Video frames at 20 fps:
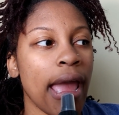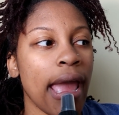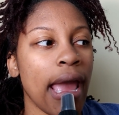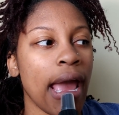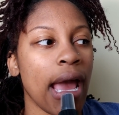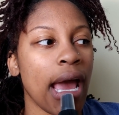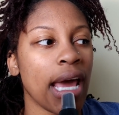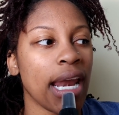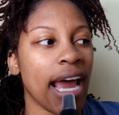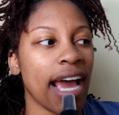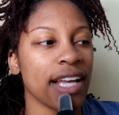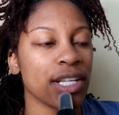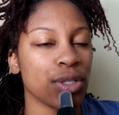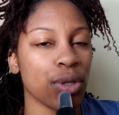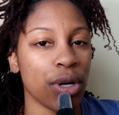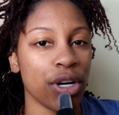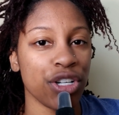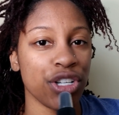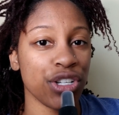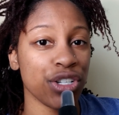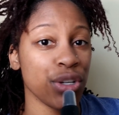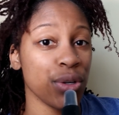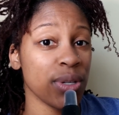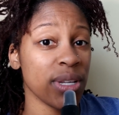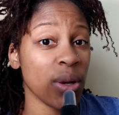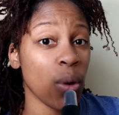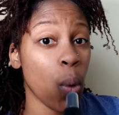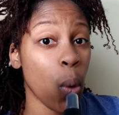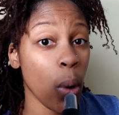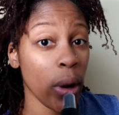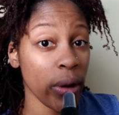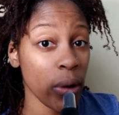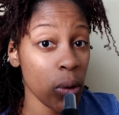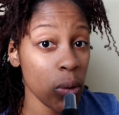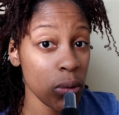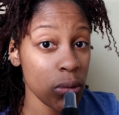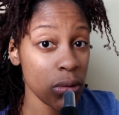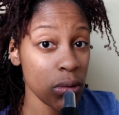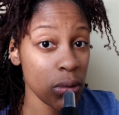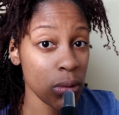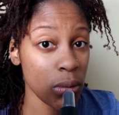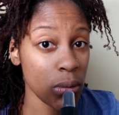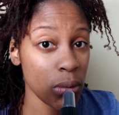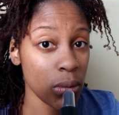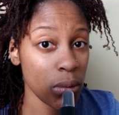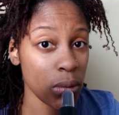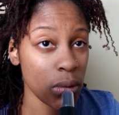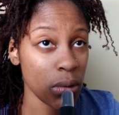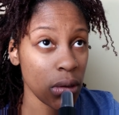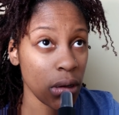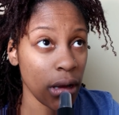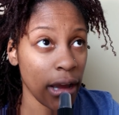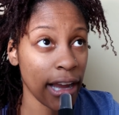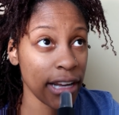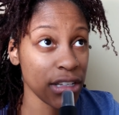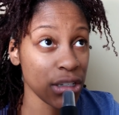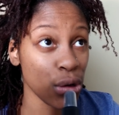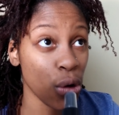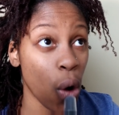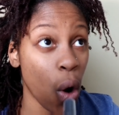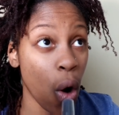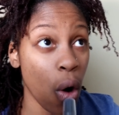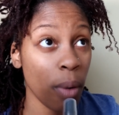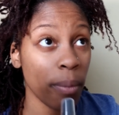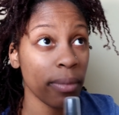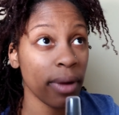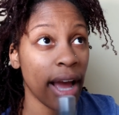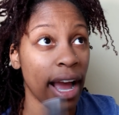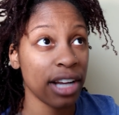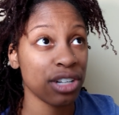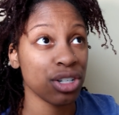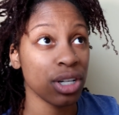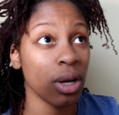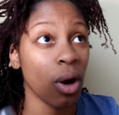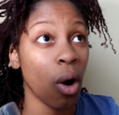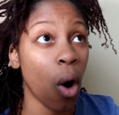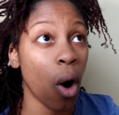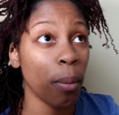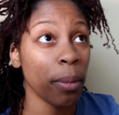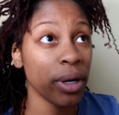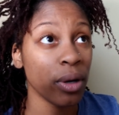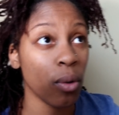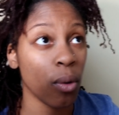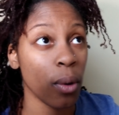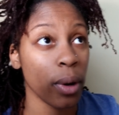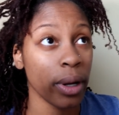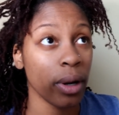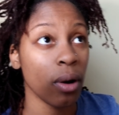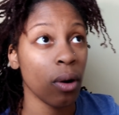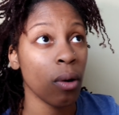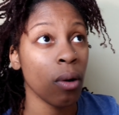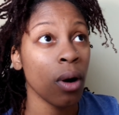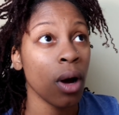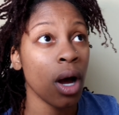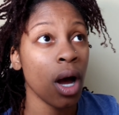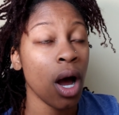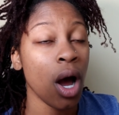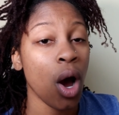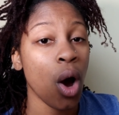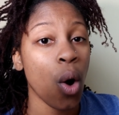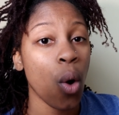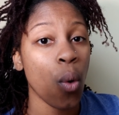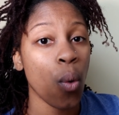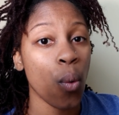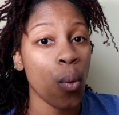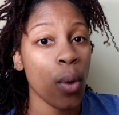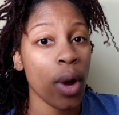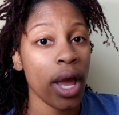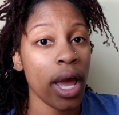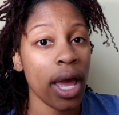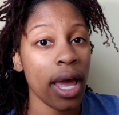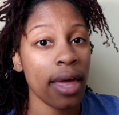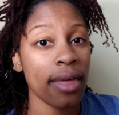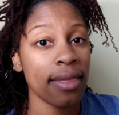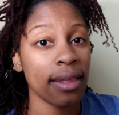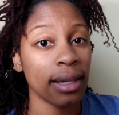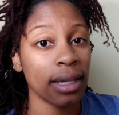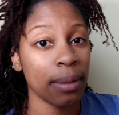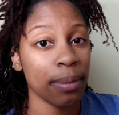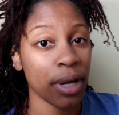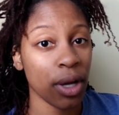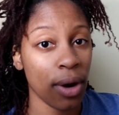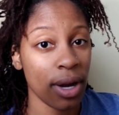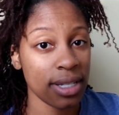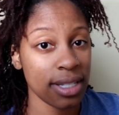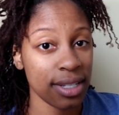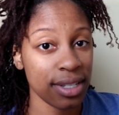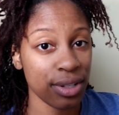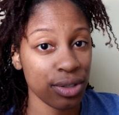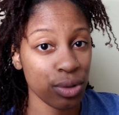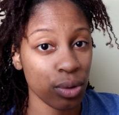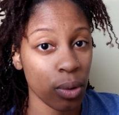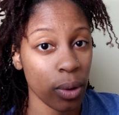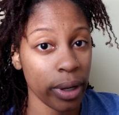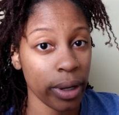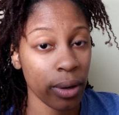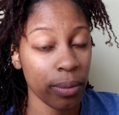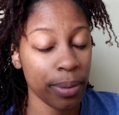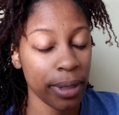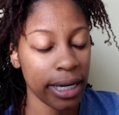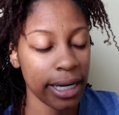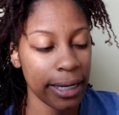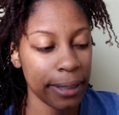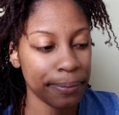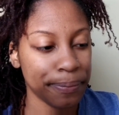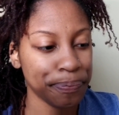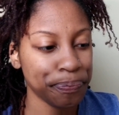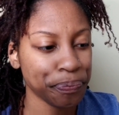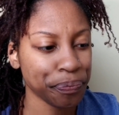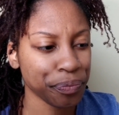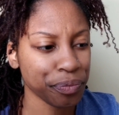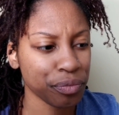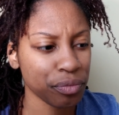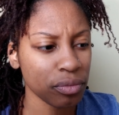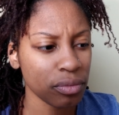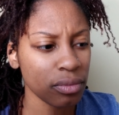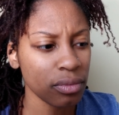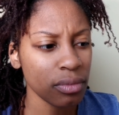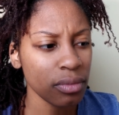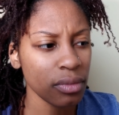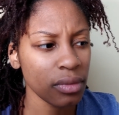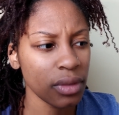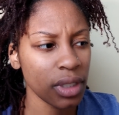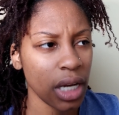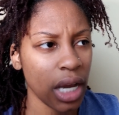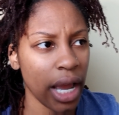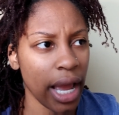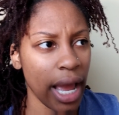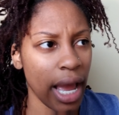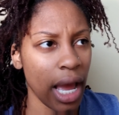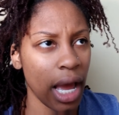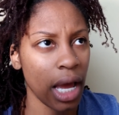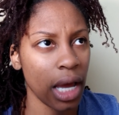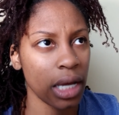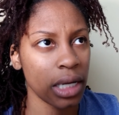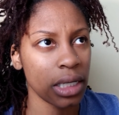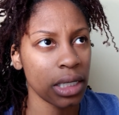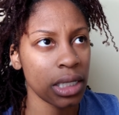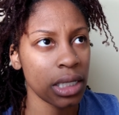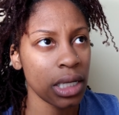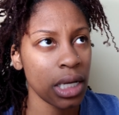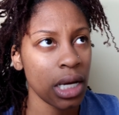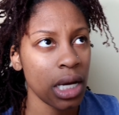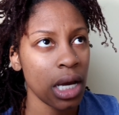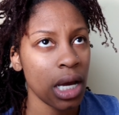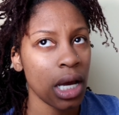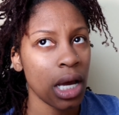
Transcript: and I started just using oils. Actually almond oil with lemongrass essential oil put in, and